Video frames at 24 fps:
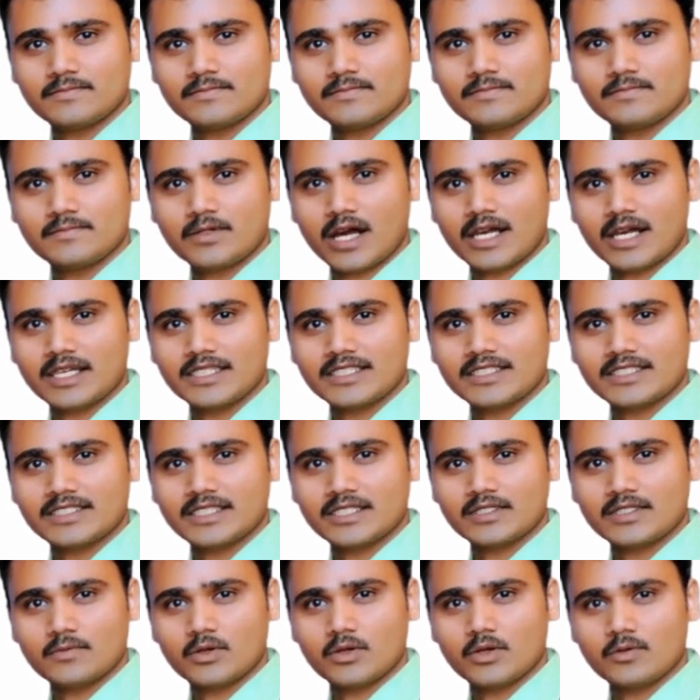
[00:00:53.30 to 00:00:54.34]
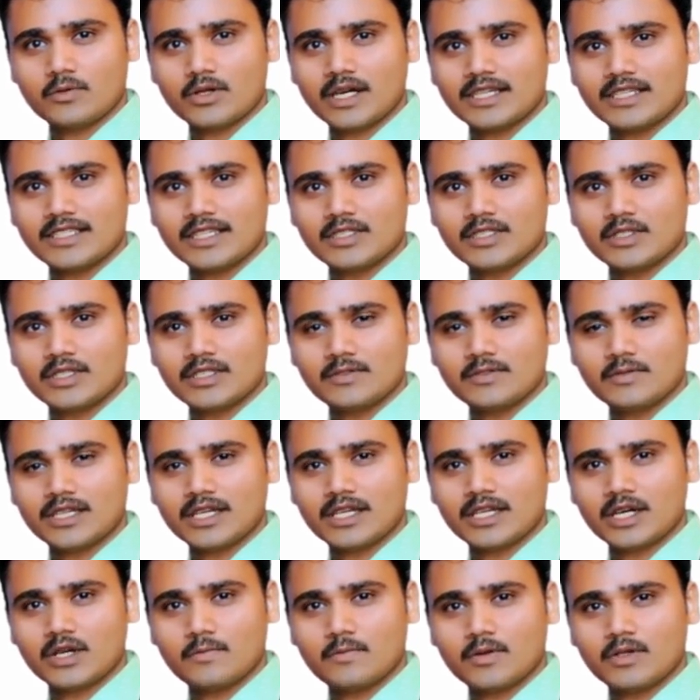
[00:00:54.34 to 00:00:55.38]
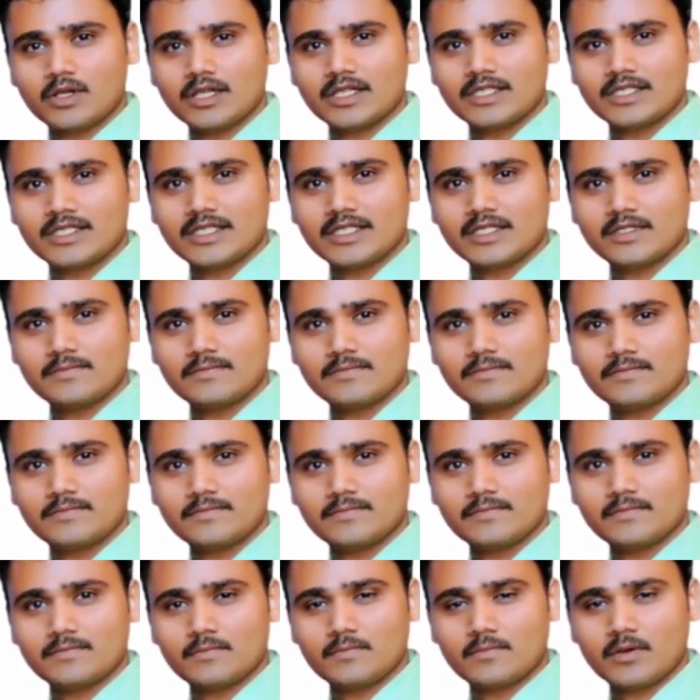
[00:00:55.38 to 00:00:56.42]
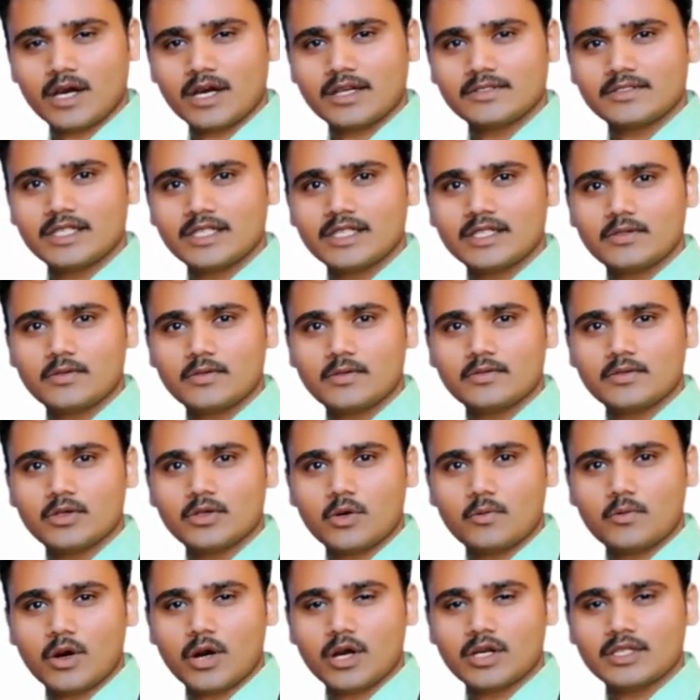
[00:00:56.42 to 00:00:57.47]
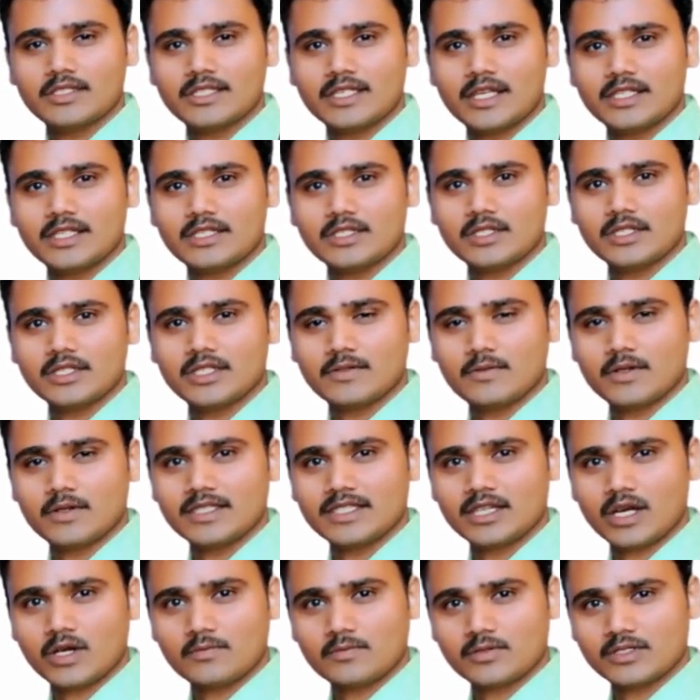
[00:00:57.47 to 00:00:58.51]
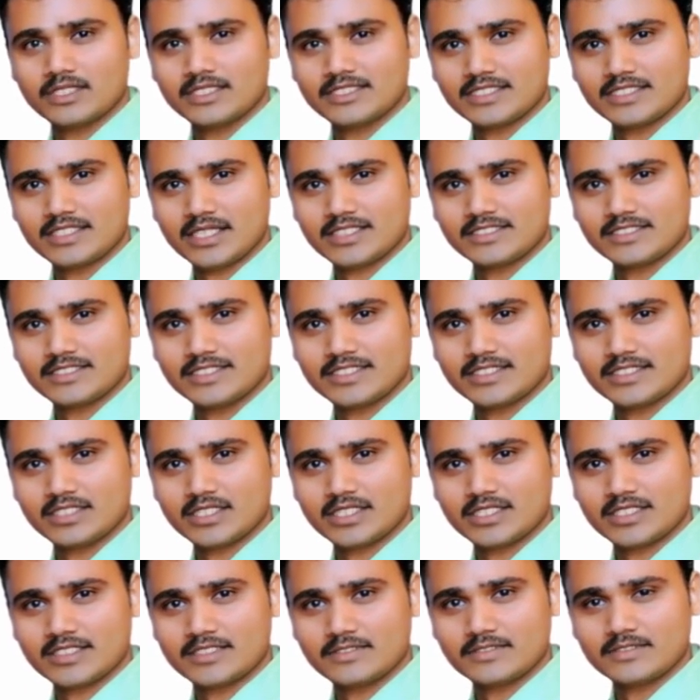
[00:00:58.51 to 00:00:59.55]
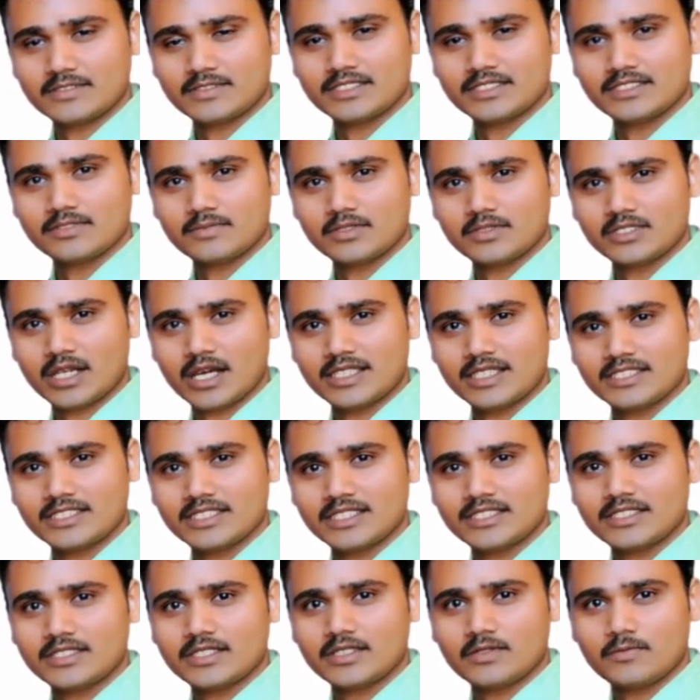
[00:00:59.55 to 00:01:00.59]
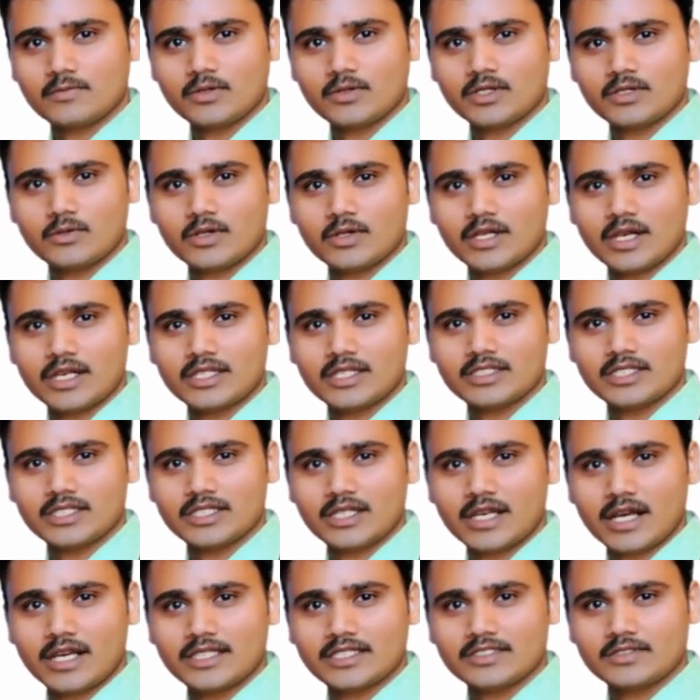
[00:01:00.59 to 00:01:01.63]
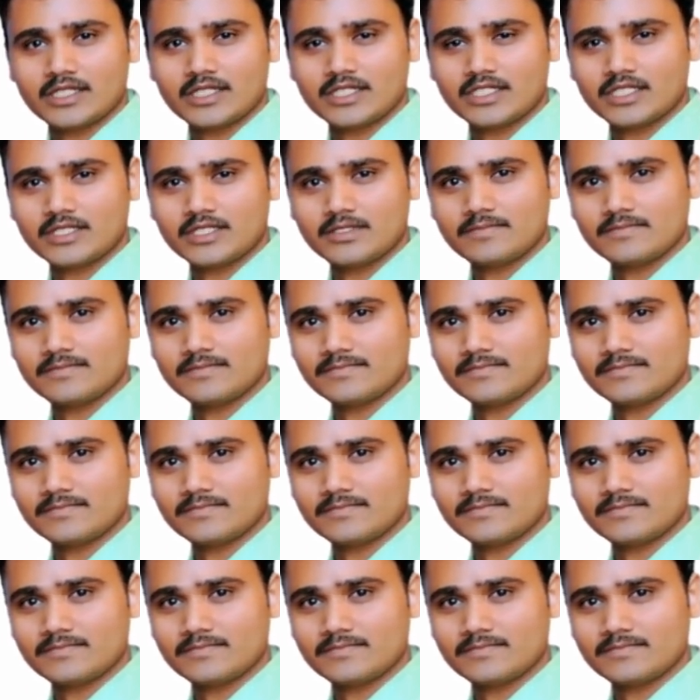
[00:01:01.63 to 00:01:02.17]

Next, let's explore basic arithmetic operations. Python can perform all standard arithmetic operations like addition, subtraction, multiplication, and division.